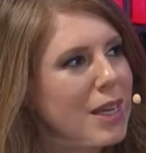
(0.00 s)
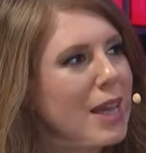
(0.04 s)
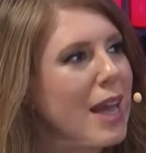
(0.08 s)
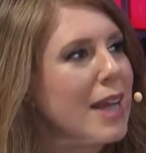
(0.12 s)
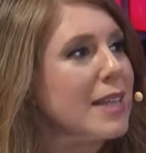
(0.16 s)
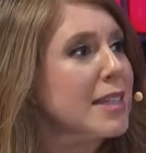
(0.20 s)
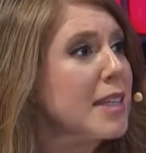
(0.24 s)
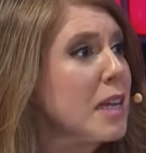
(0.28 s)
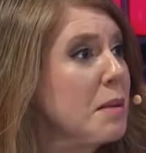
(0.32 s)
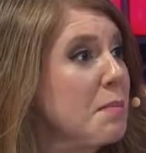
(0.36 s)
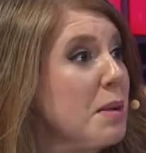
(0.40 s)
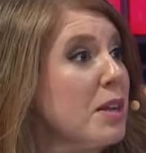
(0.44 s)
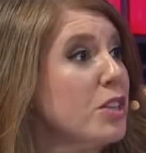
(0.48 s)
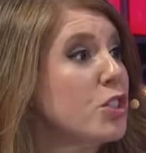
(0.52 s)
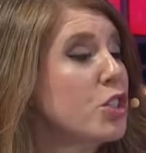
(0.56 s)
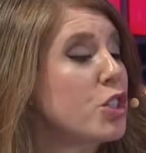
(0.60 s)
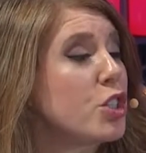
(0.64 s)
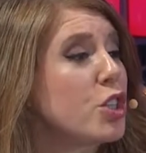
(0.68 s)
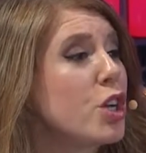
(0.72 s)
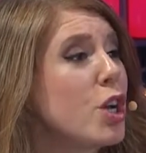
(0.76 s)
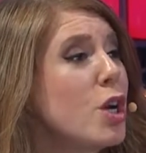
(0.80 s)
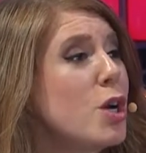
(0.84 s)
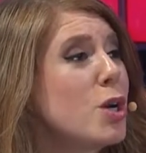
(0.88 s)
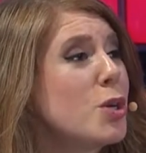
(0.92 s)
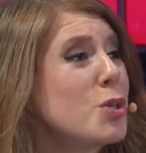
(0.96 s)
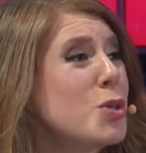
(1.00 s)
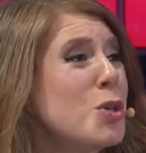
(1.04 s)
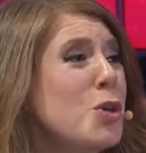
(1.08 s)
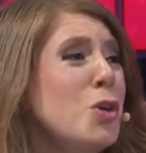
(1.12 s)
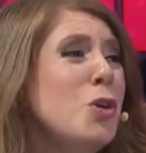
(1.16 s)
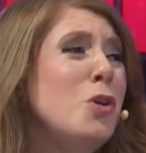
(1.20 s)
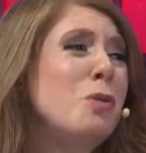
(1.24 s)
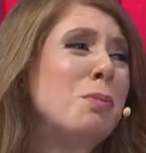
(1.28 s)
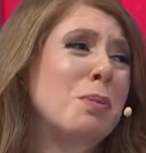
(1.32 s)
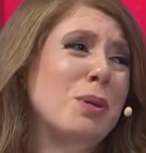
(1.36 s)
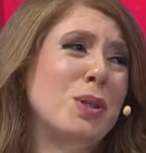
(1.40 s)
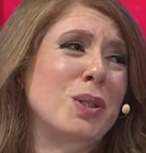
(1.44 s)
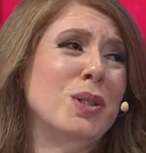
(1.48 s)
As I mentioned,
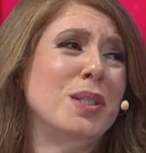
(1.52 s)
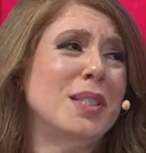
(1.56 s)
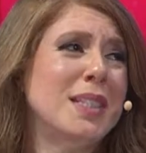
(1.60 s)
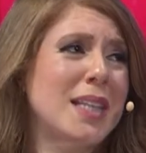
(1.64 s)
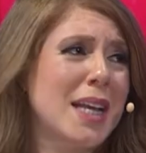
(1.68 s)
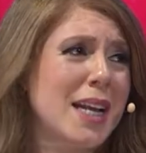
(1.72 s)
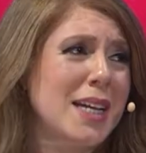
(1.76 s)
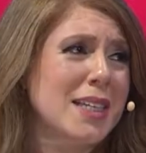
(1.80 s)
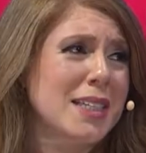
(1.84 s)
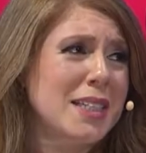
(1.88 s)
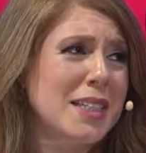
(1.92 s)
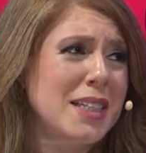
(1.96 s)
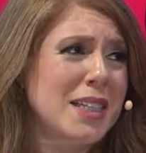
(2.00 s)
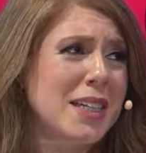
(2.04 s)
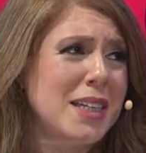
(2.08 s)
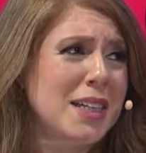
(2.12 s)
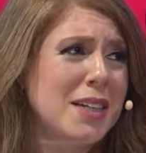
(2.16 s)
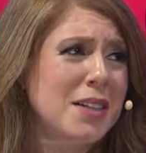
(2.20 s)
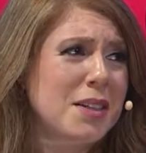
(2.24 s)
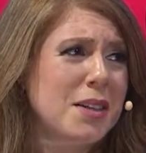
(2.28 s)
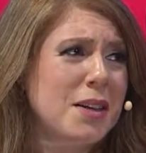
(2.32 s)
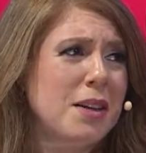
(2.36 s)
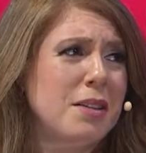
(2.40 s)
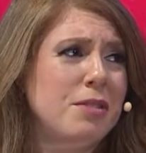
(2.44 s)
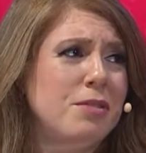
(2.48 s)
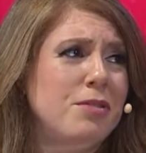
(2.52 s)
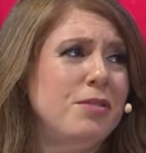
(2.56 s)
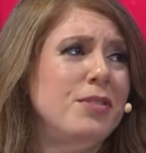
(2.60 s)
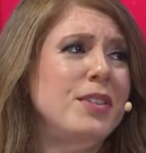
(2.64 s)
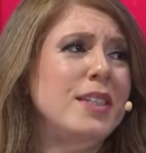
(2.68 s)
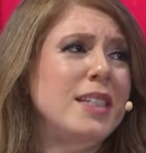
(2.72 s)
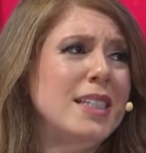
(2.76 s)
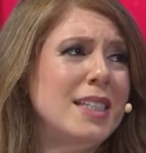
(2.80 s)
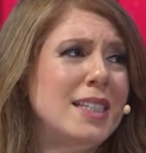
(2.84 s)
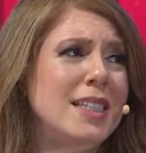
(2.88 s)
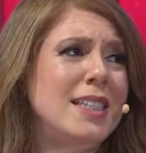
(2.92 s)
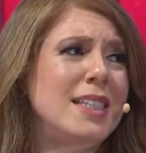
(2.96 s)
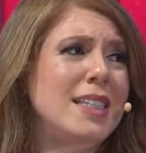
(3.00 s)
2% of
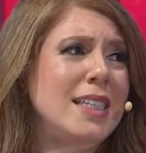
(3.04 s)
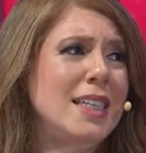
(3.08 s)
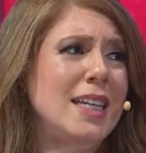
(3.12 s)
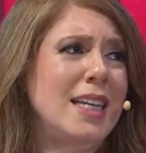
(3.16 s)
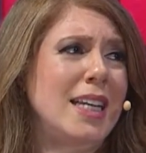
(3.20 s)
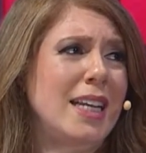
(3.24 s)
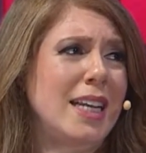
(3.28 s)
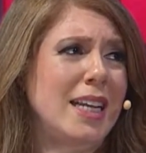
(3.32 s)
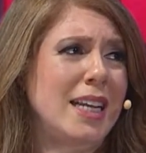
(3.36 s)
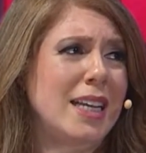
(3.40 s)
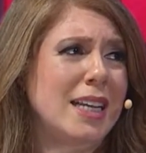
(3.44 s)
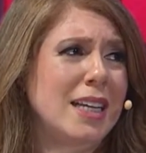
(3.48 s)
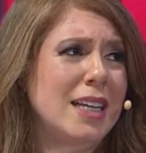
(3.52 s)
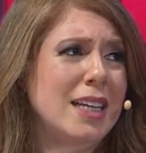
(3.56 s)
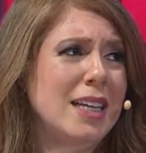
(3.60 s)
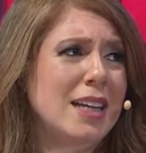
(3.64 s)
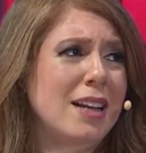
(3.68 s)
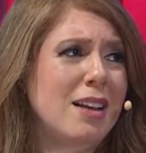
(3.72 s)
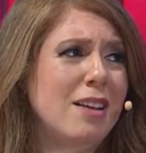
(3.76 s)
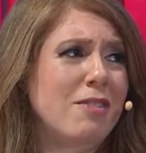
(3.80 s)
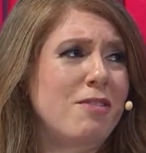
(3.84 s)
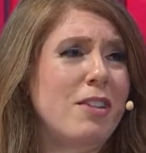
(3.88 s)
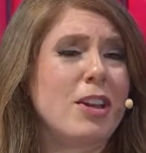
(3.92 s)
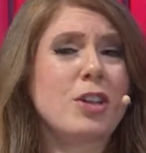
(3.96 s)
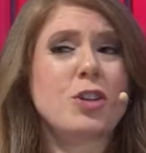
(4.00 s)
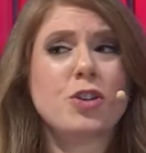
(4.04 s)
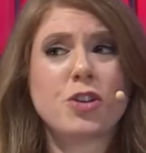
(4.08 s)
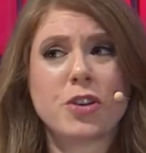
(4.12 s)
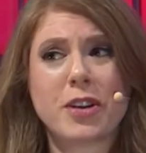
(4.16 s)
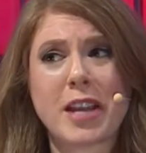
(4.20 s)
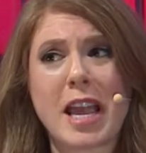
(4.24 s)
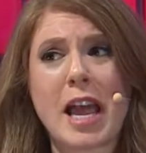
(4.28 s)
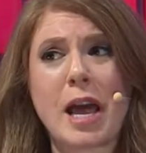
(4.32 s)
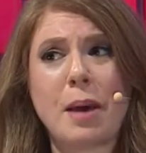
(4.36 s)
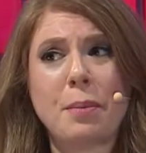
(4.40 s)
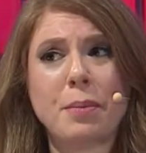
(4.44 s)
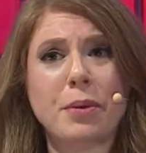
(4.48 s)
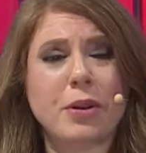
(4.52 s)
VC, venture
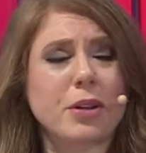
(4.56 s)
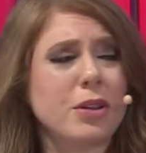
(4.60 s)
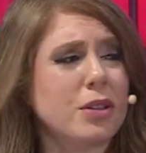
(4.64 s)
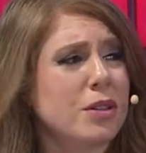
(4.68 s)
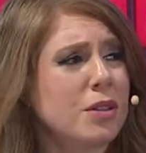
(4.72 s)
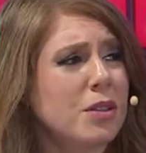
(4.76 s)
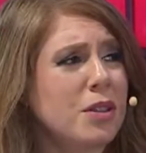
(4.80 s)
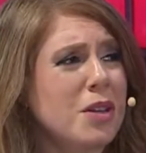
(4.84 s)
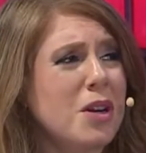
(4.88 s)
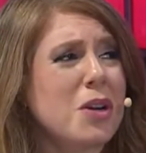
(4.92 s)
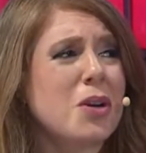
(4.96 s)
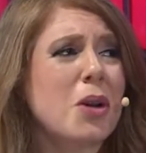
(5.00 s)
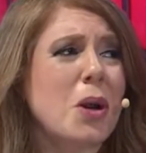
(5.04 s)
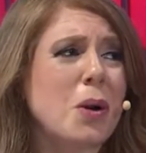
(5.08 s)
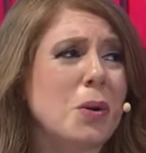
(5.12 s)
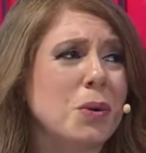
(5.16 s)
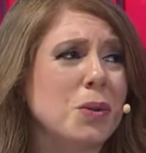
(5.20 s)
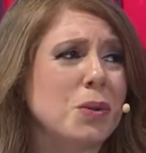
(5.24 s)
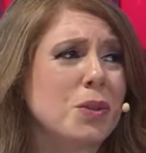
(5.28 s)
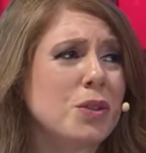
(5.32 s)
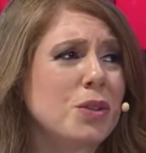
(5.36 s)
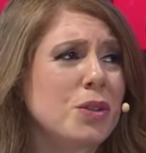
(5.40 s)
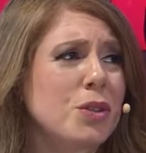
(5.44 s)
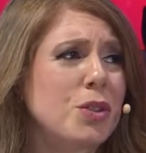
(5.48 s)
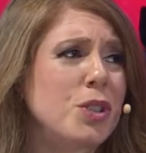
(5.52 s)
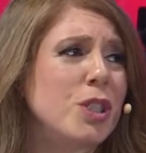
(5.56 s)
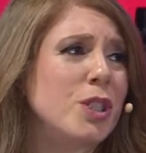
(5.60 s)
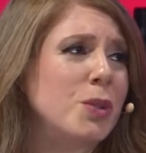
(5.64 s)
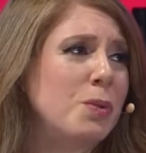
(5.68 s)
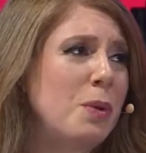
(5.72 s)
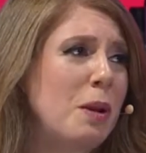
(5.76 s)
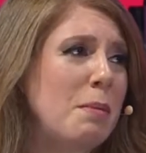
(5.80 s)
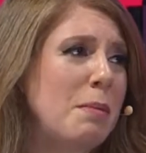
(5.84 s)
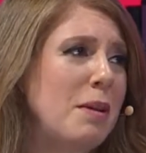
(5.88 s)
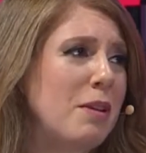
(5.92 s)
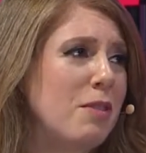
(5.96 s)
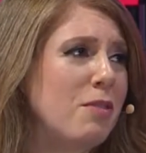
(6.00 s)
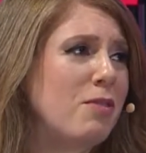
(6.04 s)
capital, goes to
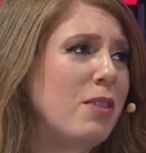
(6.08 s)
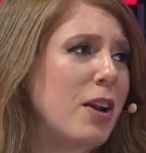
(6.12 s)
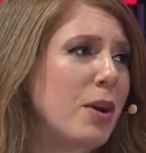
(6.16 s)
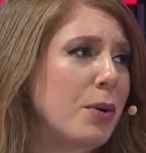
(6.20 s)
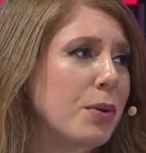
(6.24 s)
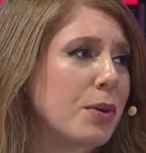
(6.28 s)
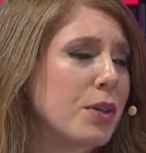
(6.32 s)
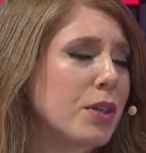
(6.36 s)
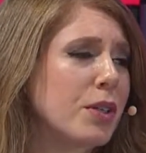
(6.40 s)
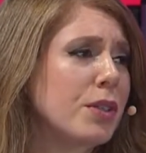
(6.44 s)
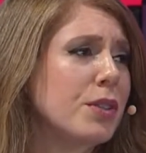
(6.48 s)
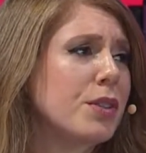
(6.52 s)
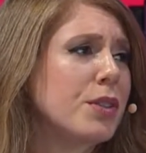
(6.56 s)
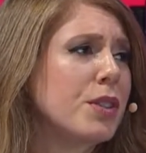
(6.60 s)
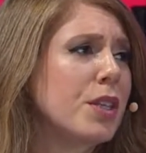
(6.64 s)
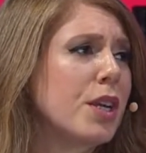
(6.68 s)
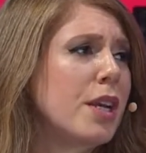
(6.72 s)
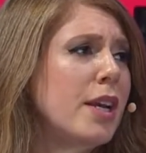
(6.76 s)
women founders.